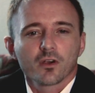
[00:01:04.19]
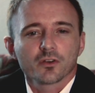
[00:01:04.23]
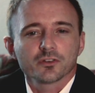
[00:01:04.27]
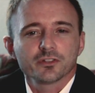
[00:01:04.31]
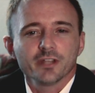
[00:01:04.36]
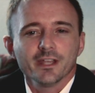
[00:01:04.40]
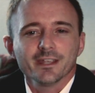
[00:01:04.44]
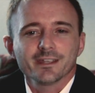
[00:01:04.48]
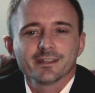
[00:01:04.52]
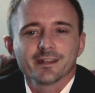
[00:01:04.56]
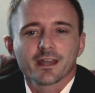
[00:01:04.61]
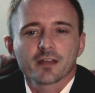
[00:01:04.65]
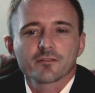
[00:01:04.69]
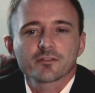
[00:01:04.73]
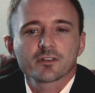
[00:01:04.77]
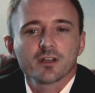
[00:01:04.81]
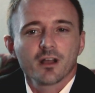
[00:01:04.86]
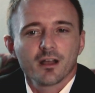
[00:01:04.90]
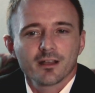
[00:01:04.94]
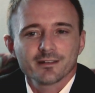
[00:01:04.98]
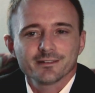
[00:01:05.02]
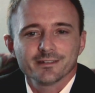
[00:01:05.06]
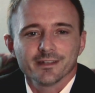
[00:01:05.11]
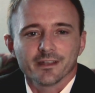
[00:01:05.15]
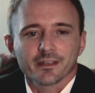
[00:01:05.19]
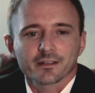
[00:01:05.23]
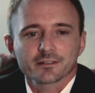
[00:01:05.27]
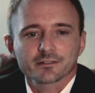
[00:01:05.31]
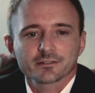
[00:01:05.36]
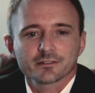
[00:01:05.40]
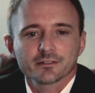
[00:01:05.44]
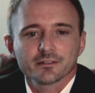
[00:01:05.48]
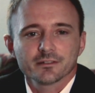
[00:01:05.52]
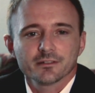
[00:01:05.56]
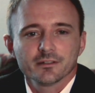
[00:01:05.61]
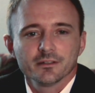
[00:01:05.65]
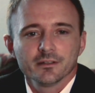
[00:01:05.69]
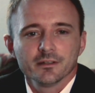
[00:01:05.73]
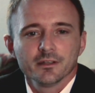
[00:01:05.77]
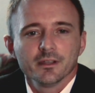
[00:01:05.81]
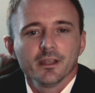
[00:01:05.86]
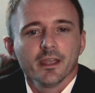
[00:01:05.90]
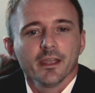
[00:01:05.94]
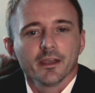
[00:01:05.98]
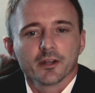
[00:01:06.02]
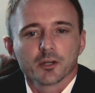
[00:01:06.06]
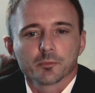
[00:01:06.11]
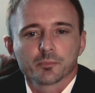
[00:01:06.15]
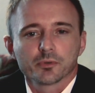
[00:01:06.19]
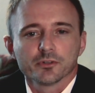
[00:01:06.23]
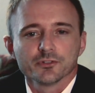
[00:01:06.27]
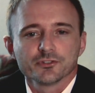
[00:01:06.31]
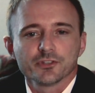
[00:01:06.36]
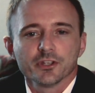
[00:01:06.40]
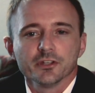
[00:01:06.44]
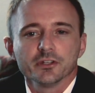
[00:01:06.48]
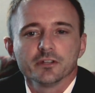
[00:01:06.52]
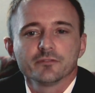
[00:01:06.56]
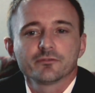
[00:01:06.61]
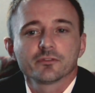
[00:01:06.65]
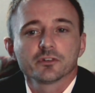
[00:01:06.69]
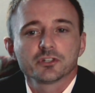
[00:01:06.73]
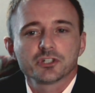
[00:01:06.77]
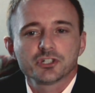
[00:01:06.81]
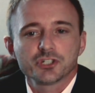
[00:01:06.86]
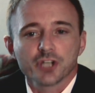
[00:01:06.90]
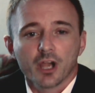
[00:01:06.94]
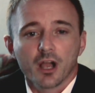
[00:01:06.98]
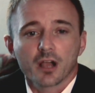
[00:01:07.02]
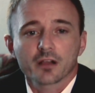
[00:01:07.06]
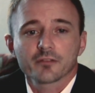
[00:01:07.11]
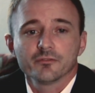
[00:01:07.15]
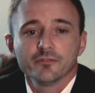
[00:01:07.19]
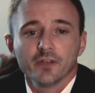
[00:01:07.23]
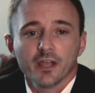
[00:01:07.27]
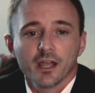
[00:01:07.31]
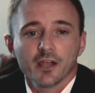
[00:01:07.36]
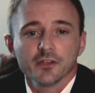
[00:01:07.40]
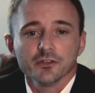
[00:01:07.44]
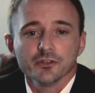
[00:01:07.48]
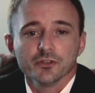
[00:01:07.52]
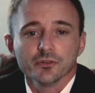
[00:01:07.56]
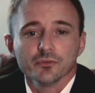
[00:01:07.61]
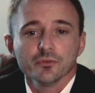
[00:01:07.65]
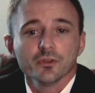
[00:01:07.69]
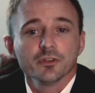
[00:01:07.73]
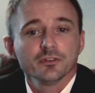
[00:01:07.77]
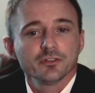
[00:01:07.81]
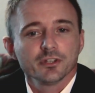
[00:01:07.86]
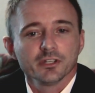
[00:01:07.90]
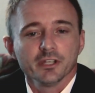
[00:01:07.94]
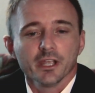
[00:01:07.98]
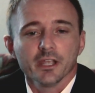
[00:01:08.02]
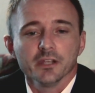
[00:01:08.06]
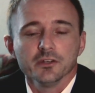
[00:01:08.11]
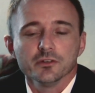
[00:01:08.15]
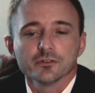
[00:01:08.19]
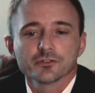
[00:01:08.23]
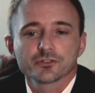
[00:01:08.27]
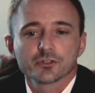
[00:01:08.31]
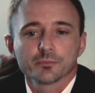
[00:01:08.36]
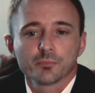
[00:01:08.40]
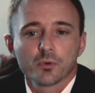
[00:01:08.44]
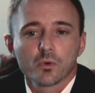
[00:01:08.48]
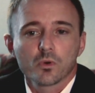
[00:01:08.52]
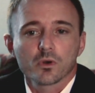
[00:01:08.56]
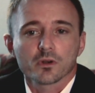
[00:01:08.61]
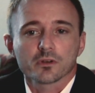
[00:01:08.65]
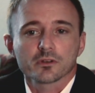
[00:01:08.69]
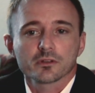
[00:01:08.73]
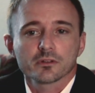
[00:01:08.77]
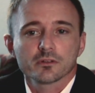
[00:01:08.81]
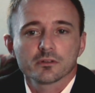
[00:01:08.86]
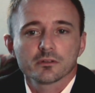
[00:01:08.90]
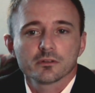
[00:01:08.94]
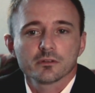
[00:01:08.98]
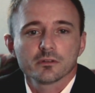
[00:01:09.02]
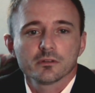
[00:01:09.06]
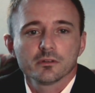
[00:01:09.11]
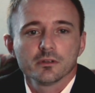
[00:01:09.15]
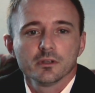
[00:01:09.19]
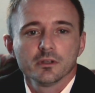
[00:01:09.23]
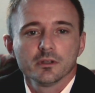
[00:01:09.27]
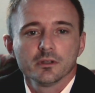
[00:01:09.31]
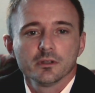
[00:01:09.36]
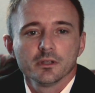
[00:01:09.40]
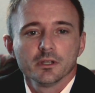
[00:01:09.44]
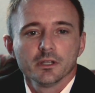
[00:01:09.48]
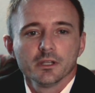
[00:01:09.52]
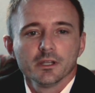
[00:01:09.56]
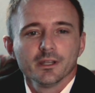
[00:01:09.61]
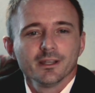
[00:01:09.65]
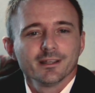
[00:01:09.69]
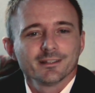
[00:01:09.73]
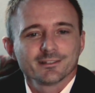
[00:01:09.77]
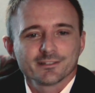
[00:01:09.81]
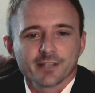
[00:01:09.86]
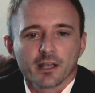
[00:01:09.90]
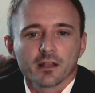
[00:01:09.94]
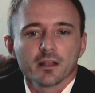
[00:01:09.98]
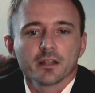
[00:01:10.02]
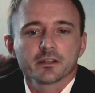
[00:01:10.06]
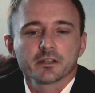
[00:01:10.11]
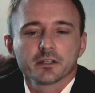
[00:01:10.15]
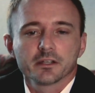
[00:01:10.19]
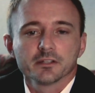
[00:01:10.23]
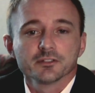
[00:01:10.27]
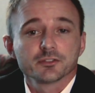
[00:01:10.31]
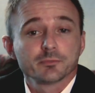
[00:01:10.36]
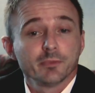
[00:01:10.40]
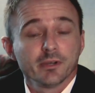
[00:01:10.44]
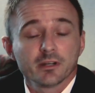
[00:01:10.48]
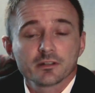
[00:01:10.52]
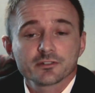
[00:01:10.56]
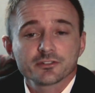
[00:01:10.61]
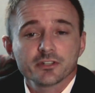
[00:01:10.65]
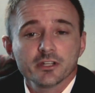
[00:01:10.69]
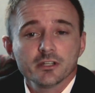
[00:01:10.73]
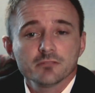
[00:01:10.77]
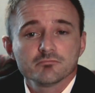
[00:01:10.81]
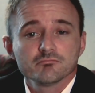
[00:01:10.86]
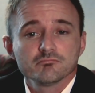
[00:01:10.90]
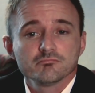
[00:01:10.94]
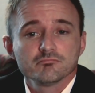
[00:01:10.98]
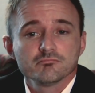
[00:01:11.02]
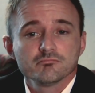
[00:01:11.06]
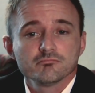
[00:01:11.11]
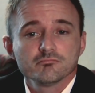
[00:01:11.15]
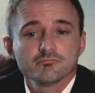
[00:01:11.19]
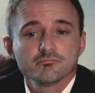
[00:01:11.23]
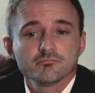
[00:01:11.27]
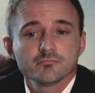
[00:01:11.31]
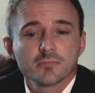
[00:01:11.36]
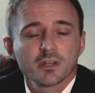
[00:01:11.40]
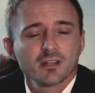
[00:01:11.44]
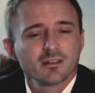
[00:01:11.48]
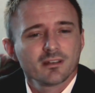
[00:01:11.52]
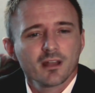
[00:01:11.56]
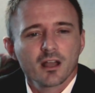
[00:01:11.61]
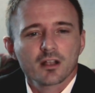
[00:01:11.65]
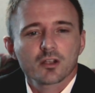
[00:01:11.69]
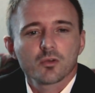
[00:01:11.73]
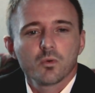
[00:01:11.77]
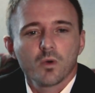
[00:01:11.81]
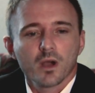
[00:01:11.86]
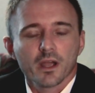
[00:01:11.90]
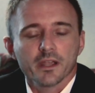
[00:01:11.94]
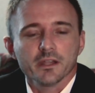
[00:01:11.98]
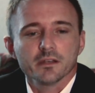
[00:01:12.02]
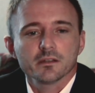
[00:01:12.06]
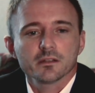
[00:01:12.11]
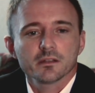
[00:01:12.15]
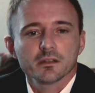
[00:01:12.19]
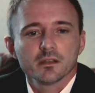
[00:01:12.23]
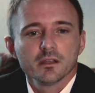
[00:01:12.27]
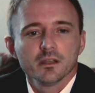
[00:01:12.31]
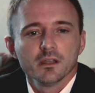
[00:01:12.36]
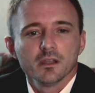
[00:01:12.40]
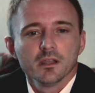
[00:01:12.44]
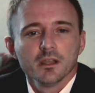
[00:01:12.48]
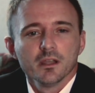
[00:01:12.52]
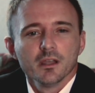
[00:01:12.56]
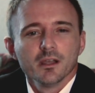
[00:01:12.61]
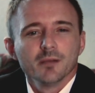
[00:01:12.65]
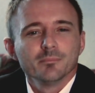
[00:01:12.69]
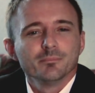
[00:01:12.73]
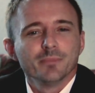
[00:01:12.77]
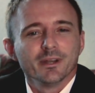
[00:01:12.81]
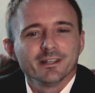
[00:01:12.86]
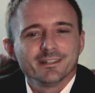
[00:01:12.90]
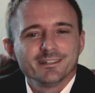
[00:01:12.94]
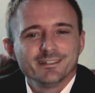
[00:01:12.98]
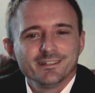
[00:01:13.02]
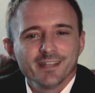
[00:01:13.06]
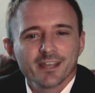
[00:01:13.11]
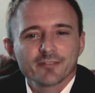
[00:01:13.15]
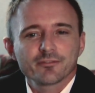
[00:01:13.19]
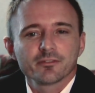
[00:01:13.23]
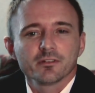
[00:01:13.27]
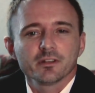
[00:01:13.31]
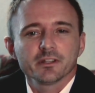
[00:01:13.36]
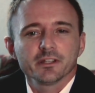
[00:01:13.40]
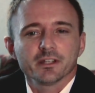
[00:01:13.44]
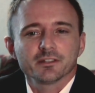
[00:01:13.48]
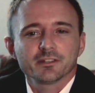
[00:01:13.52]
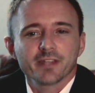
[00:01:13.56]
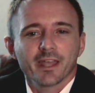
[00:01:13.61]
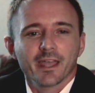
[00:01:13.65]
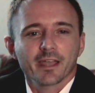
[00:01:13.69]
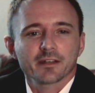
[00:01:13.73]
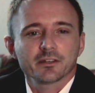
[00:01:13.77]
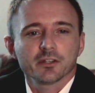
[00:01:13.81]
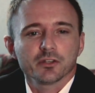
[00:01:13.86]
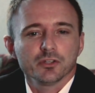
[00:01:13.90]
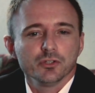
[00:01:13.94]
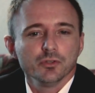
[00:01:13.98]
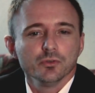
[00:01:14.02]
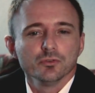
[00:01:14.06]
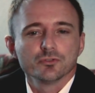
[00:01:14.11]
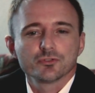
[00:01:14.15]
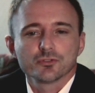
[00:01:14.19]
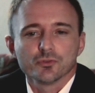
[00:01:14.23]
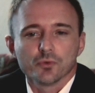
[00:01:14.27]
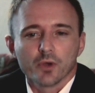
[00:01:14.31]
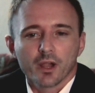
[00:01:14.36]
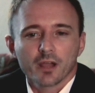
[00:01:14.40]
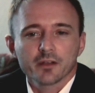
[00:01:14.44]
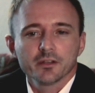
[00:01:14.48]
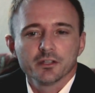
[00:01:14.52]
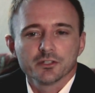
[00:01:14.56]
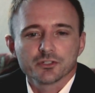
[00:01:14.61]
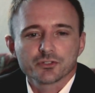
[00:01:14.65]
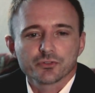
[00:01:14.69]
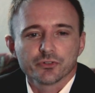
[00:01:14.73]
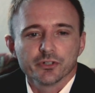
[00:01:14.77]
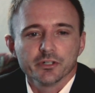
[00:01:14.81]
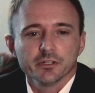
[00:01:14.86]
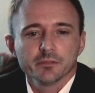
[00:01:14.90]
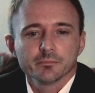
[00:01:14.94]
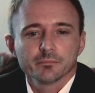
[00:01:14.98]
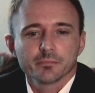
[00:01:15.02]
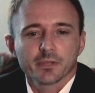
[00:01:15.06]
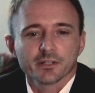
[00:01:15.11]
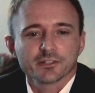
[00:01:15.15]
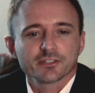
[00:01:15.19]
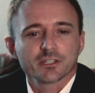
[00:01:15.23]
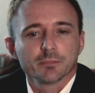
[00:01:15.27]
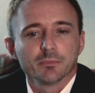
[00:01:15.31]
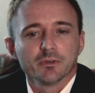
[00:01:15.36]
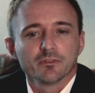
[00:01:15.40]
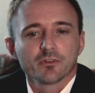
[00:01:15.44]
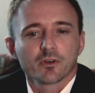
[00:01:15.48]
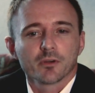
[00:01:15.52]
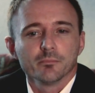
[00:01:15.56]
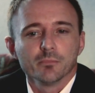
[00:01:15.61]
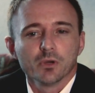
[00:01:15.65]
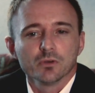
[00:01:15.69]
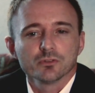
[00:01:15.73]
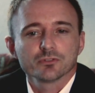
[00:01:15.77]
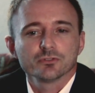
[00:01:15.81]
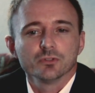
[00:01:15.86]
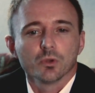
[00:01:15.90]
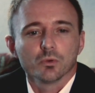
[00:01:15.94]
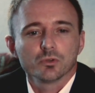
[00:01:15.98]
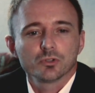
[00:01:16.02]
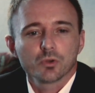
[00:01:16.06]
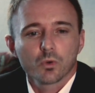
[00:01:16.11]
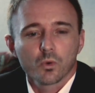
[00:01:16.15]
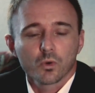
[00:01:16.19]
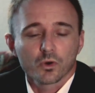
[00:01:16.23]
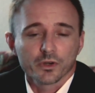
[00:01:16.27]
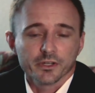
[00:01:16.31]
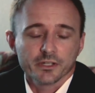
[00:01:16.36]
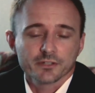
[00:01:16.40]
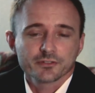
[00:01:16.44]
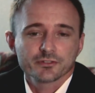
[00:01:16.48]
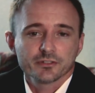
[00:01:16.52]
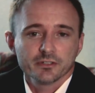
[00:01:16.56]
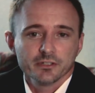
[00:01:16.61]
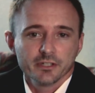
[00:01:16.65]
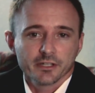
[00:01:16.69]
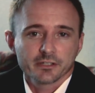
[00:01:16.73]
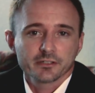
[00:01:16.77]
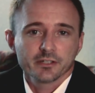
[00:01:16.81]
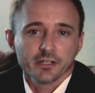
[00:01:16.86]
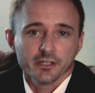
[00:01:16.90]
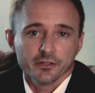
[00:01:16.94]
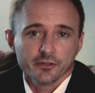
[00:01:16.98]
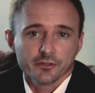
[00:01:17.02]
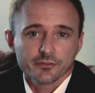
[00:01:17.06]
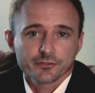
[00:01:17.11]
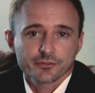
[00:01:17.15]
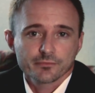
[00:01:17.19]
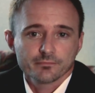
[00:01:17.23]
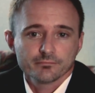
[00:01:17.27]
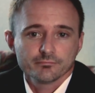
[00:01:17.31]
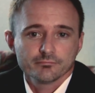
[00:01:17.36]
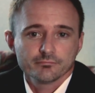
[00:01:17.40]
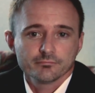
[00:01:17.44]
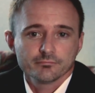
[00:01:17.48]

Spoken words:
are taken out of context and are presented for shock value to gain your support. Sound like a conspiracy? Not quite, but definitely a tactic used throughout history by some of our most notorious dictators.